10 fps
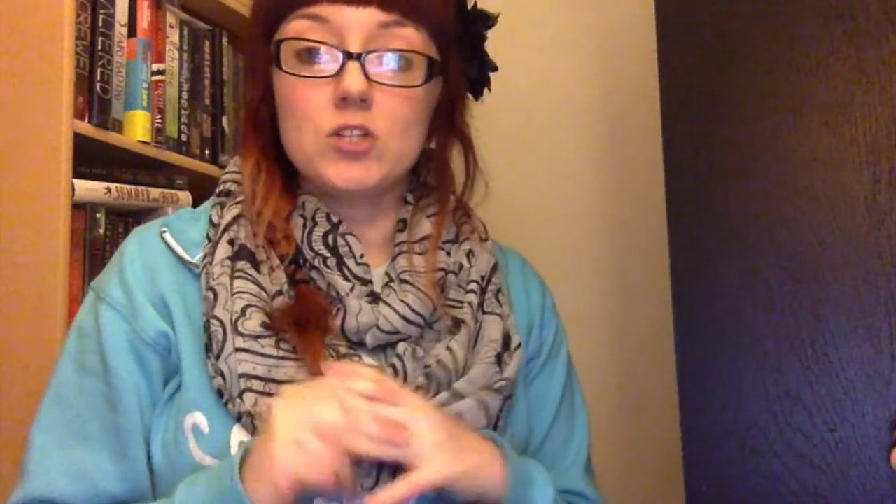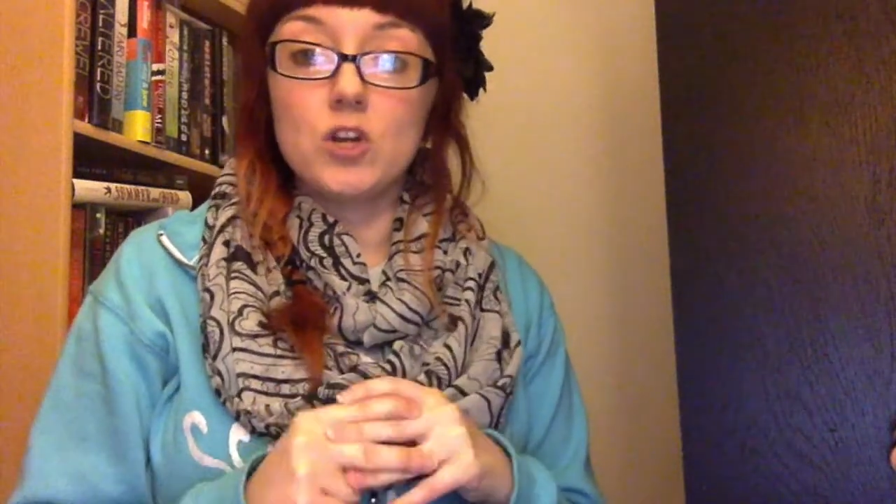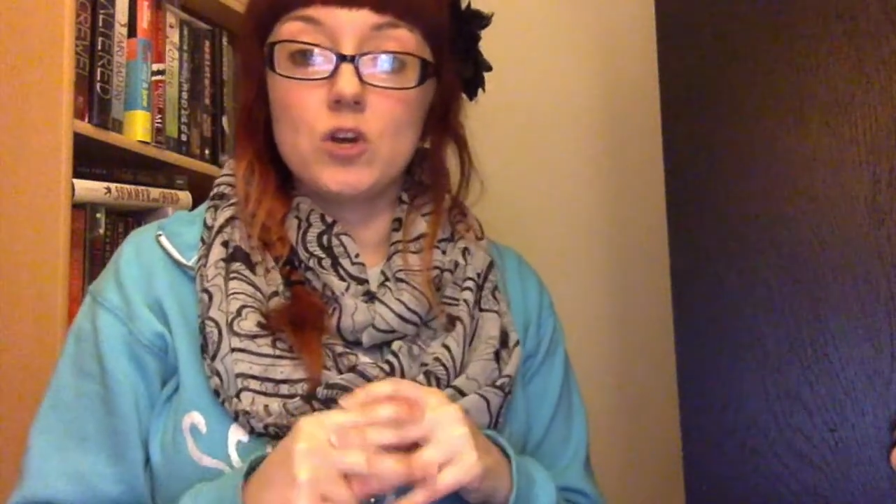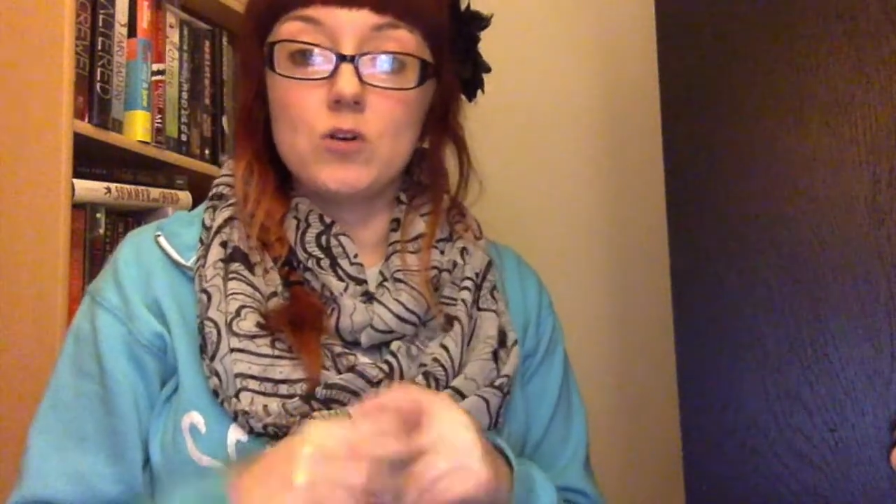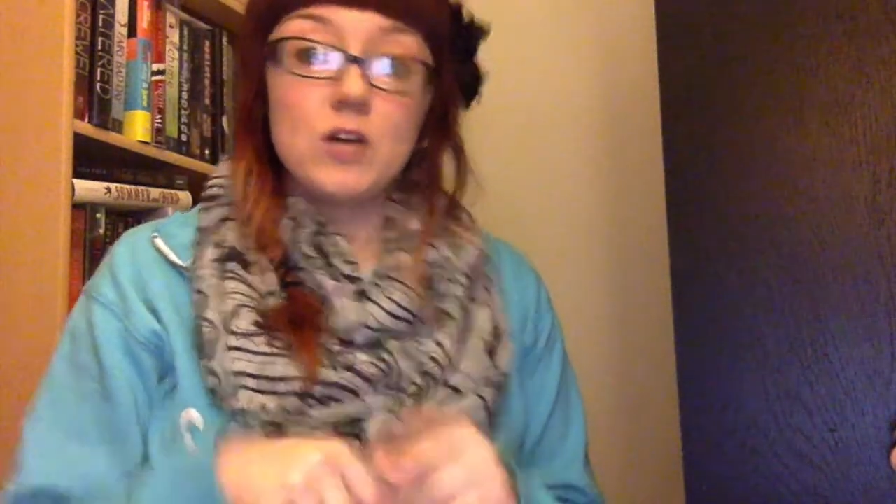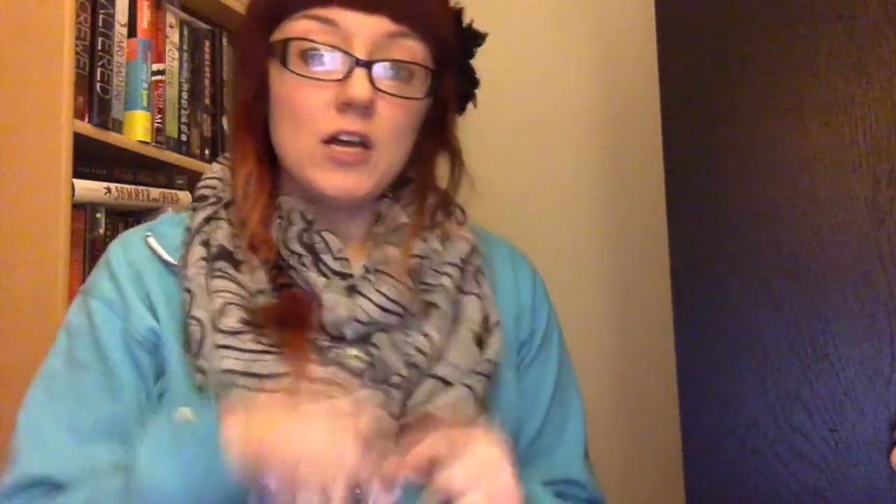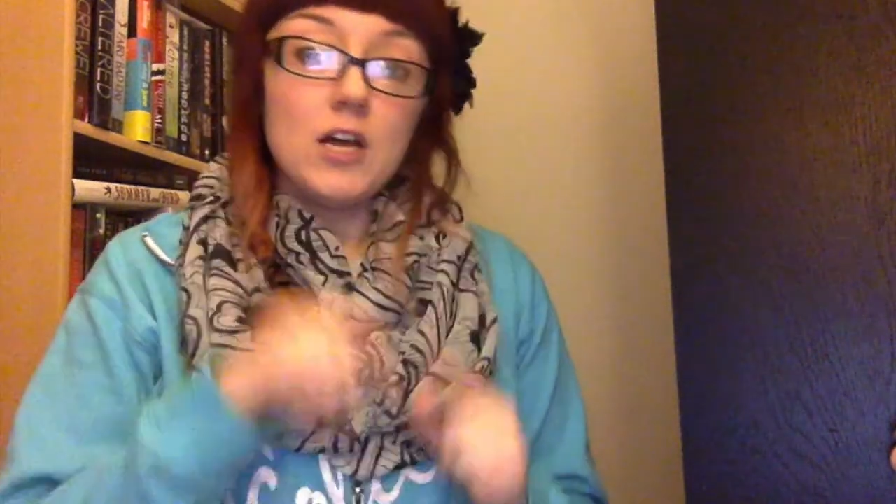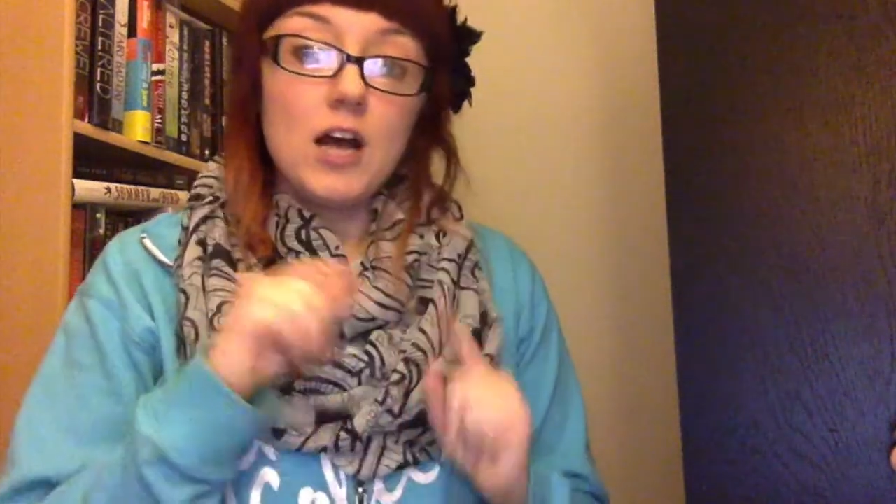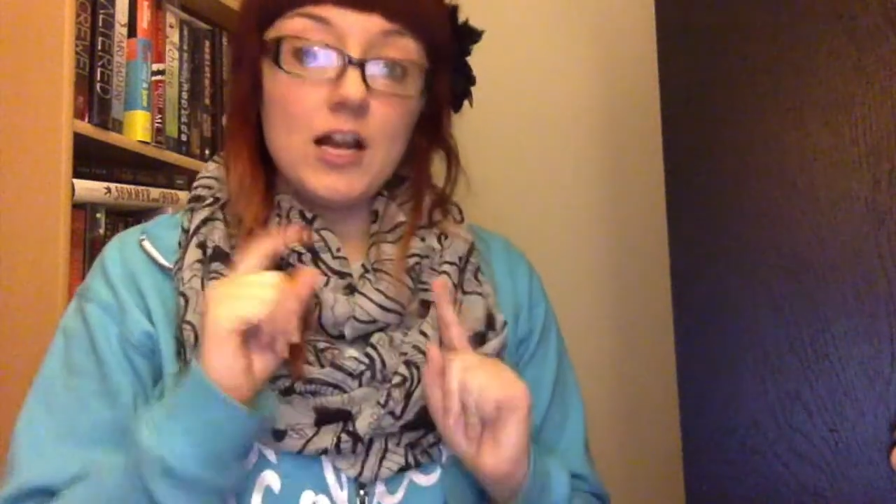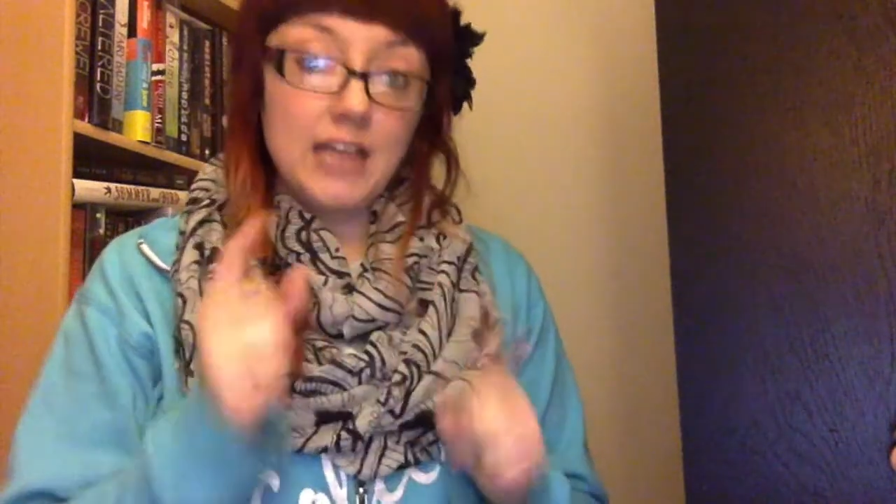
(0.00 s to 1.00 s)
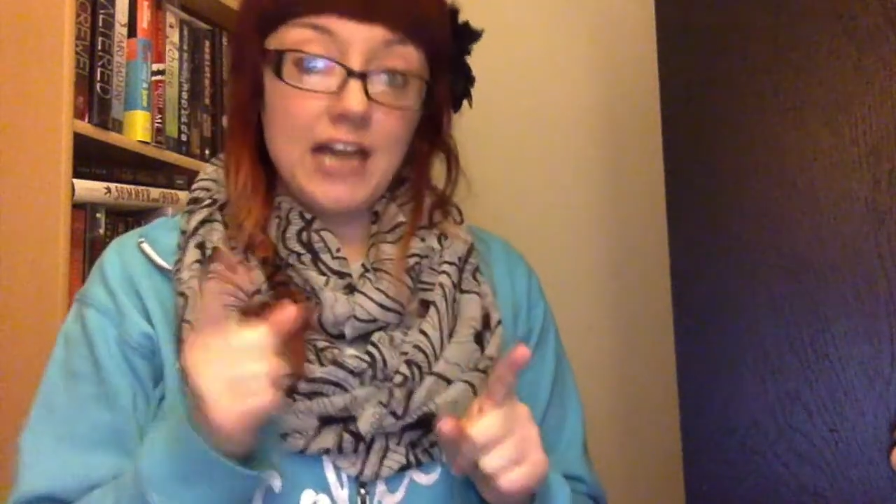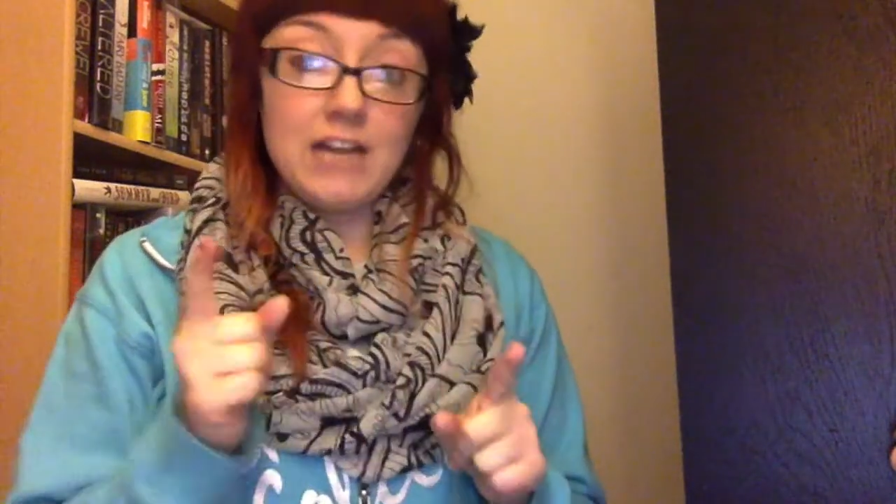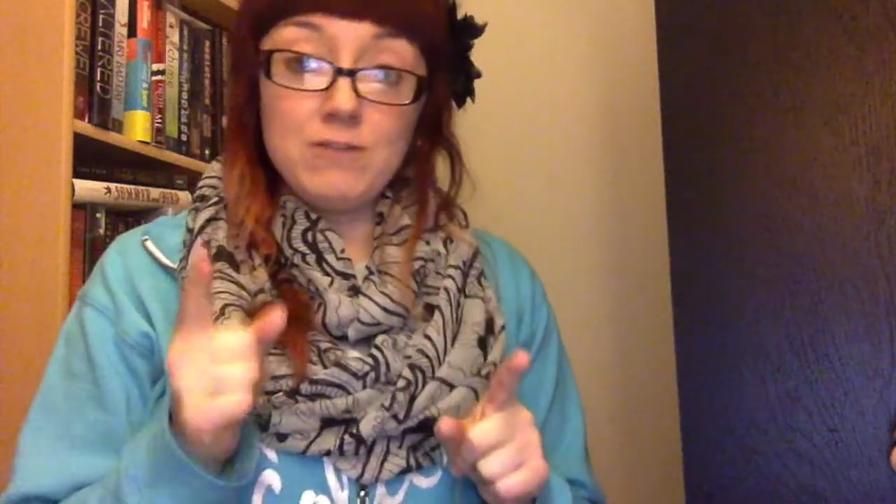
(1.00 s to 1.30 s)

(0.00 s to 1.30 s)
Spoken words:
So, again,